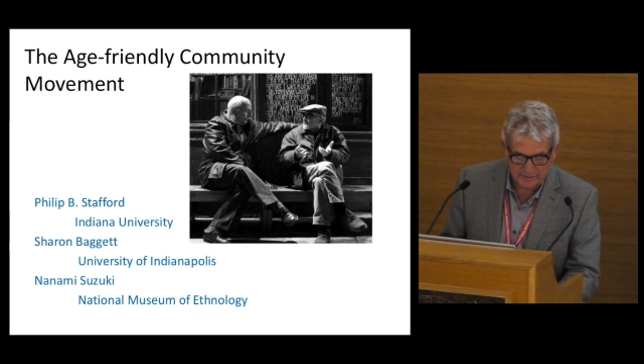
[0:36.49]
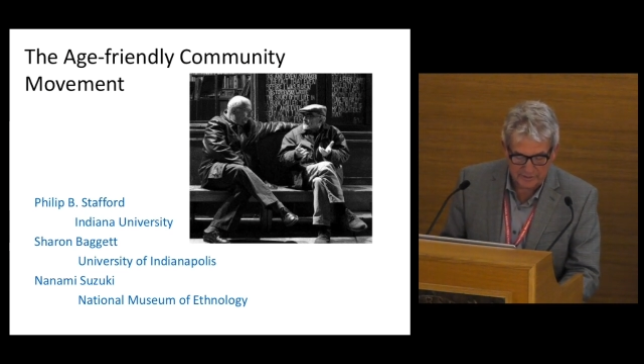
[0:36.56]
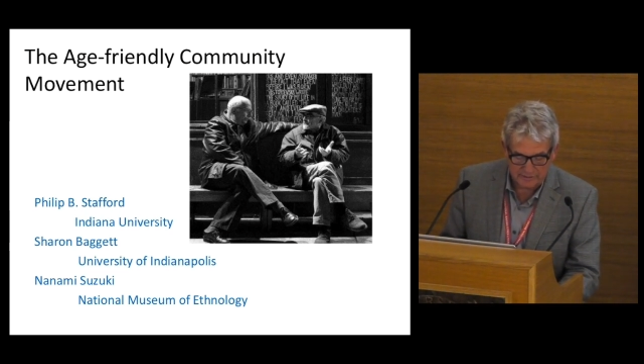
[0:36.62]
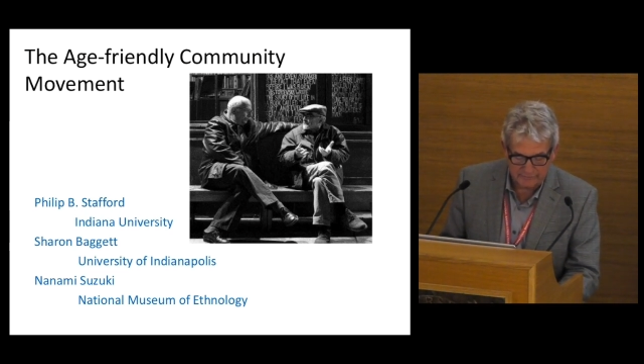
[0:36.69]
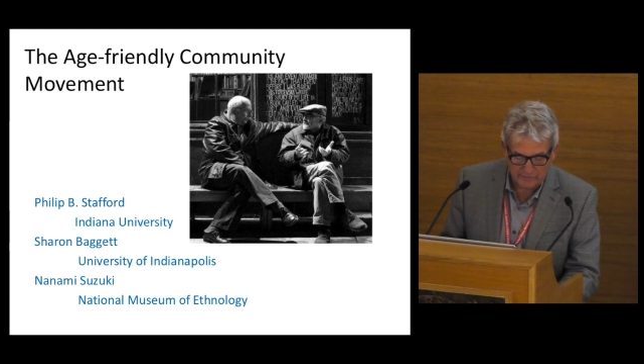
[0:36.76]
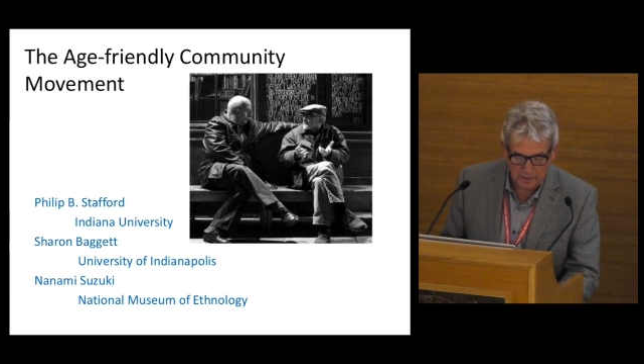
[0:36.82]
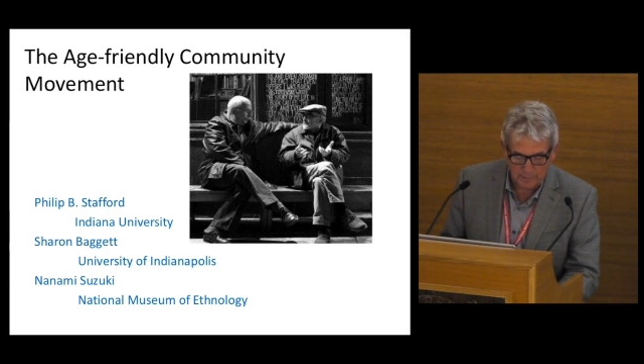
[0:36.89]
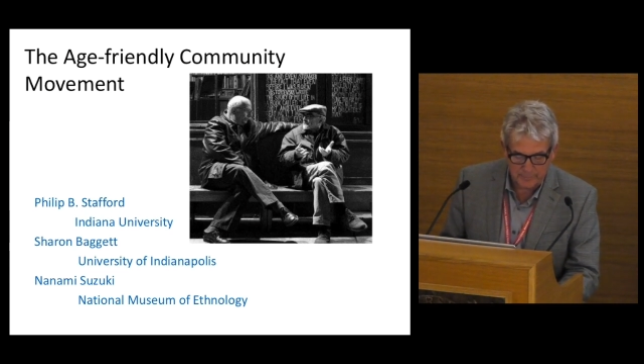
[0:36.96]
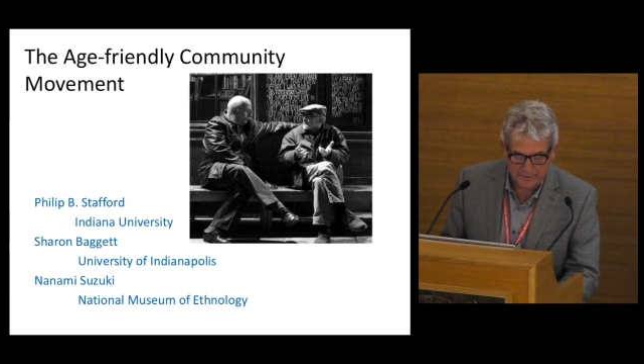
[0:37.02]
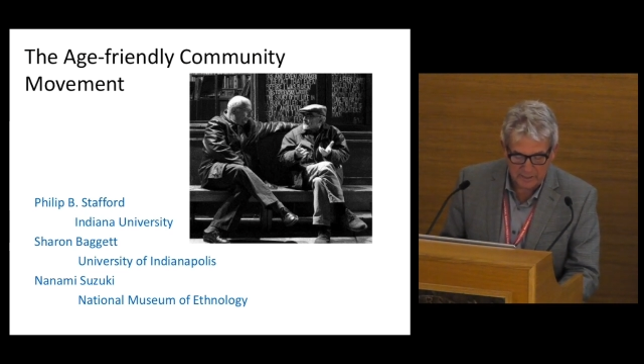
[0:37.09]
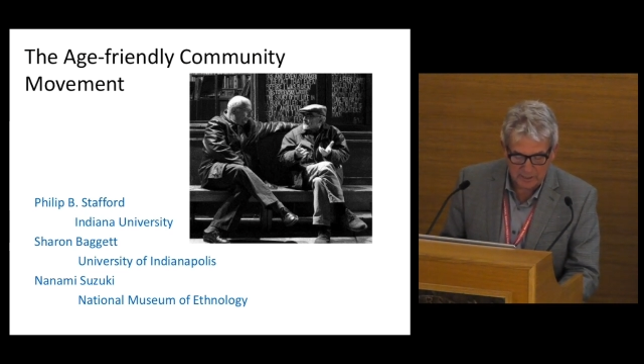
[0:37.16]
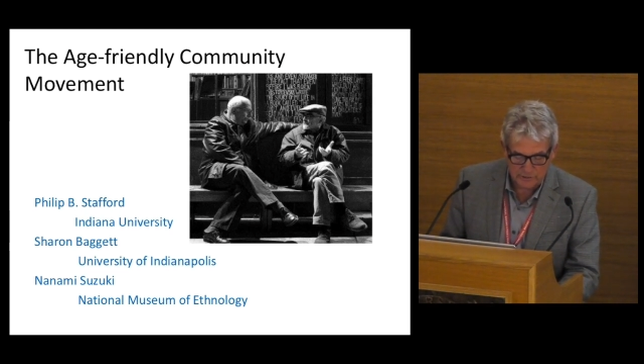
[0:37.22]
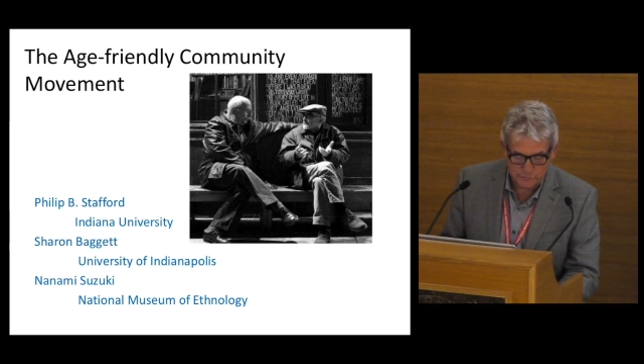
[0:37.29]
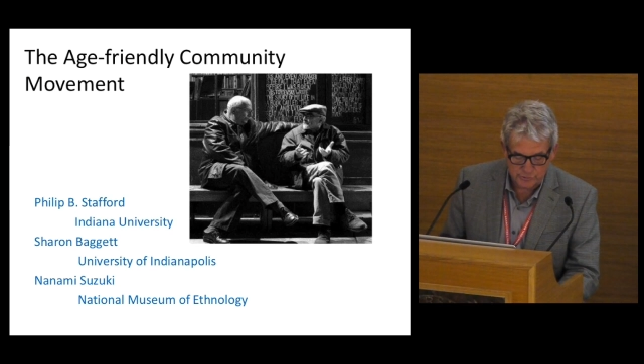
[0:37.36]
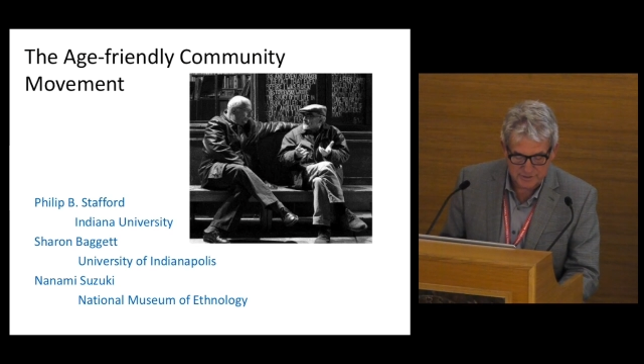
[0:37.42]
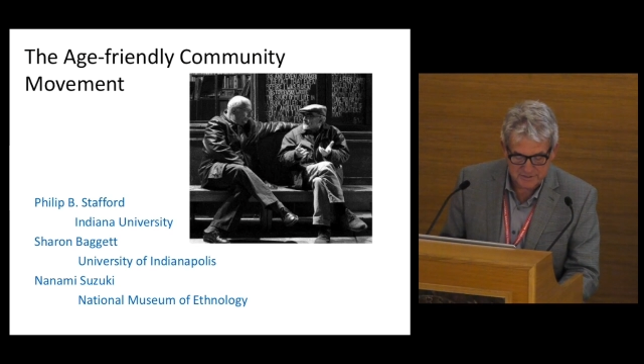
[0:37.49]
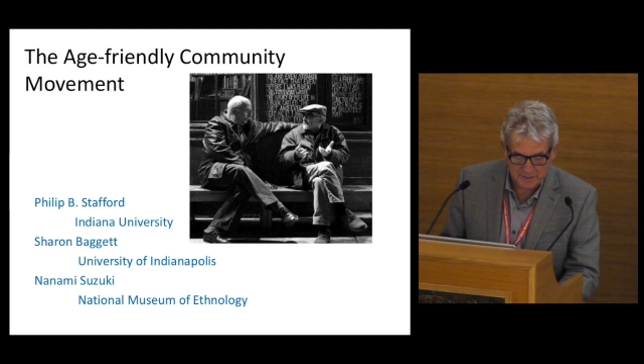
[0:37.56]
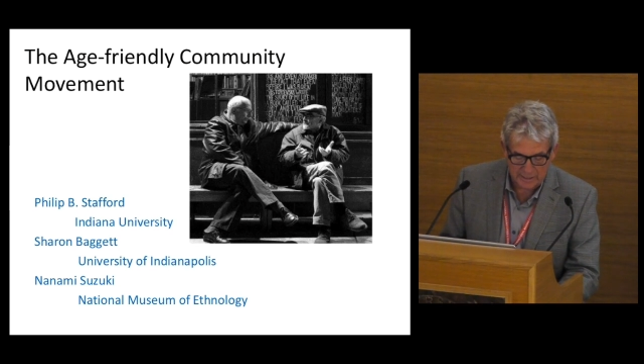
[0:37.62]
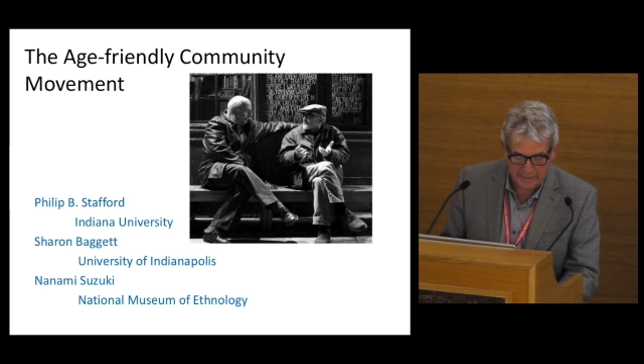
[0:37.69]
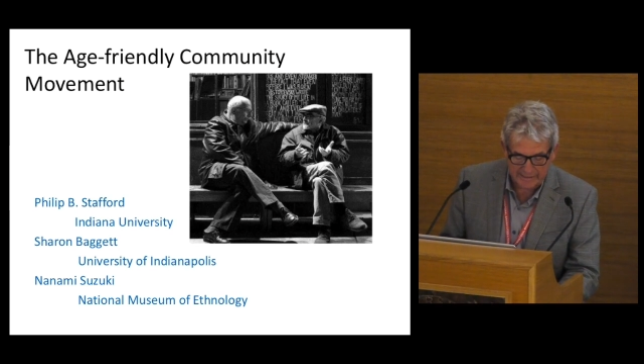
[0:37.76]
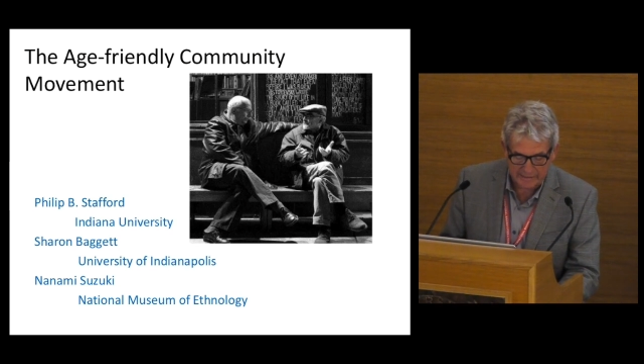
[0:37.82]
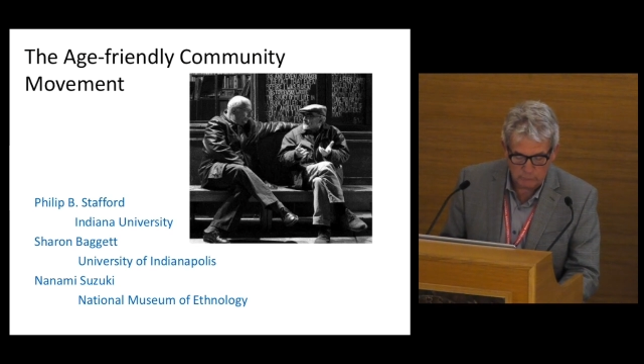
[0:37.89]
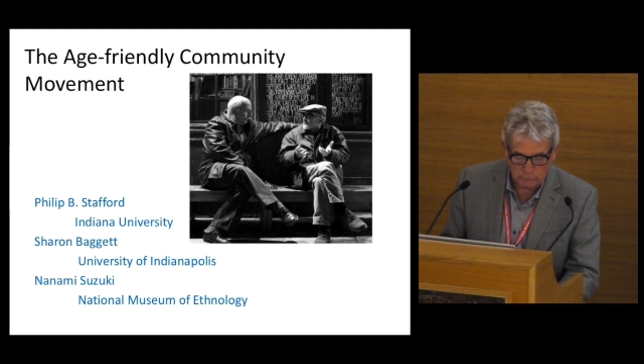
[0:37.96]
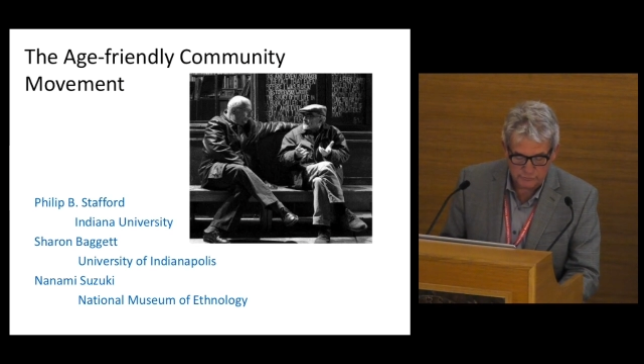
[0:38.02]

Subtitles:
and developing countries alike